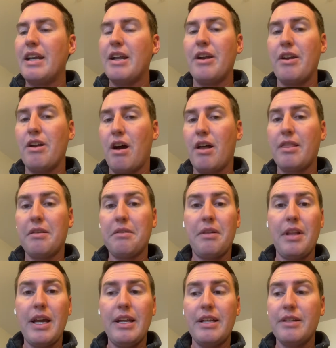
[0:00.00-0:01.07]
not the
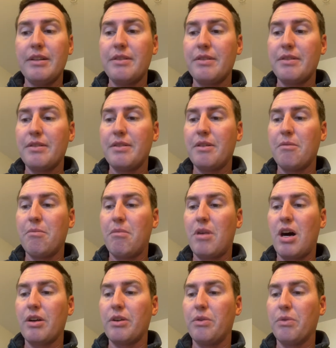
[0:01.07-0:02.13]
latest
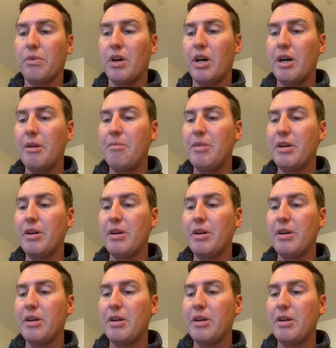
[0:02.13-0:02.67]
model run,